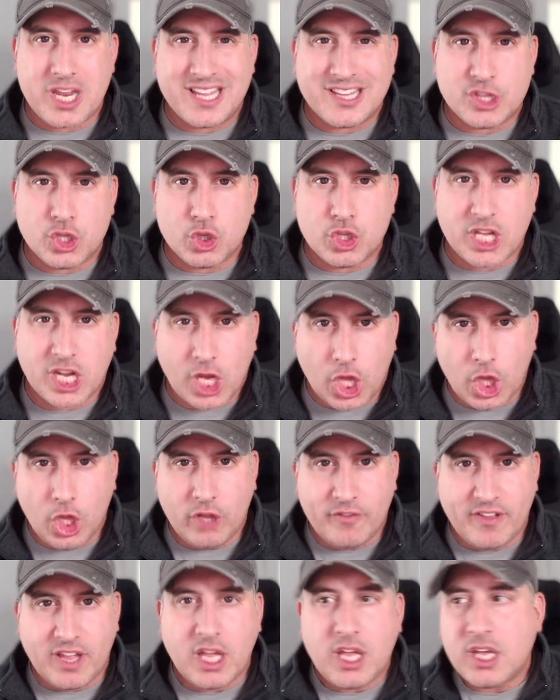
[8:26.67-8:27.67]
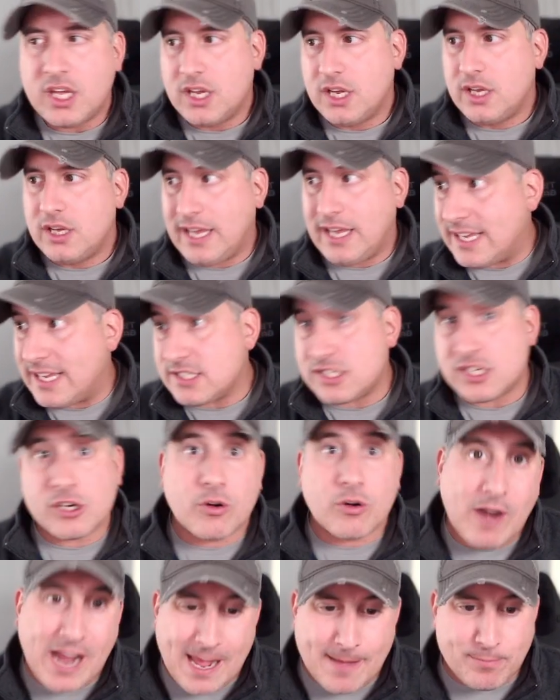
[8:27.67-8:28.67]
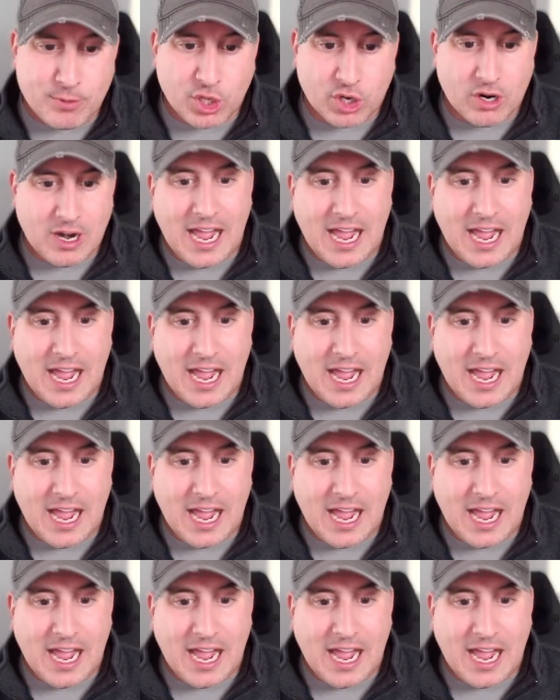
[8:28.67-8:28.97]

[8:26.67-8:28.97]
Dudekova, is a grappler.